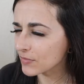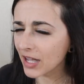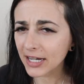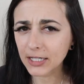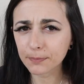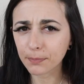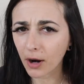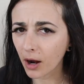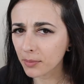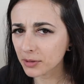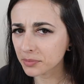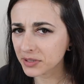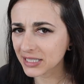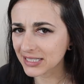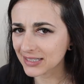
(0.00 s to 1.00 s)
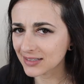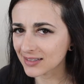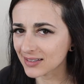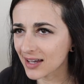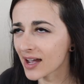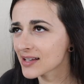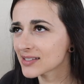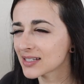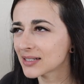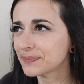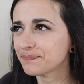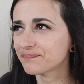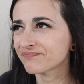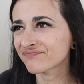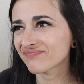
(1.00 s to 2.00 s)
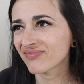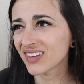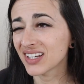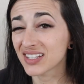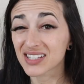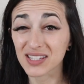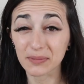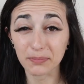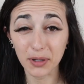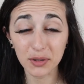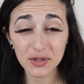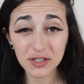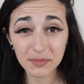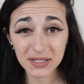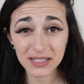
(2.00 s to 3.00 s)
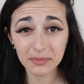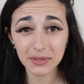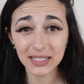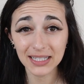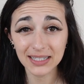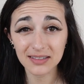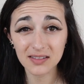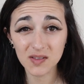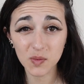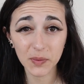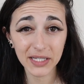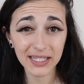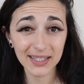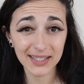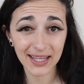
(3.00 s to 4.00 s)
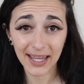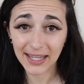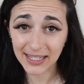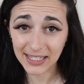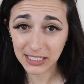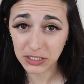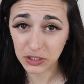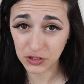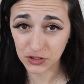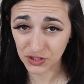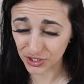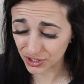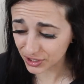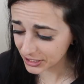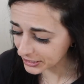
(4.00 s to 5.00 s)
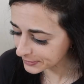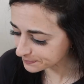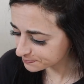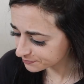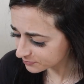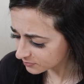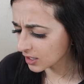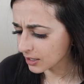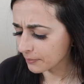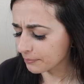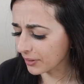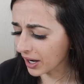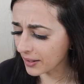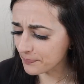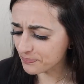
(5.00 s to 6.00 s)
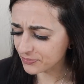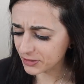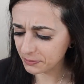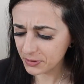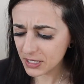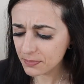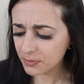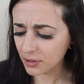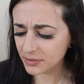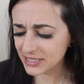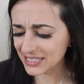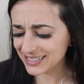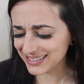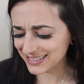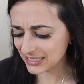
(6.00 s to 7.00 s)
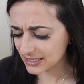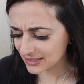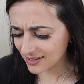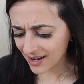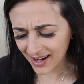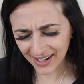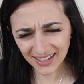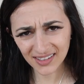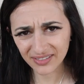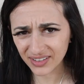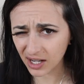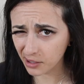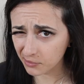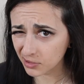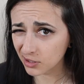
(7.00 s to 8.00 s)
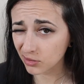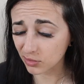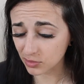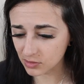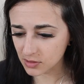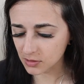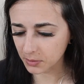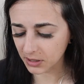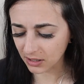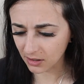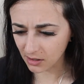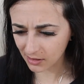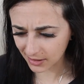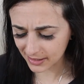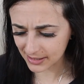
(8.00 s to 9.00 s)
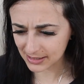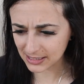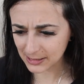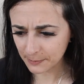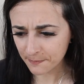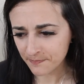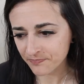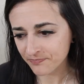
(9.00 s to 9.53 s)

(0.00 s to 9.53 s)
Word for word: I could probably guess that it's supposed to be something like sweet, cakey, desserty. But the pea protein is kind of coming through, to be honest.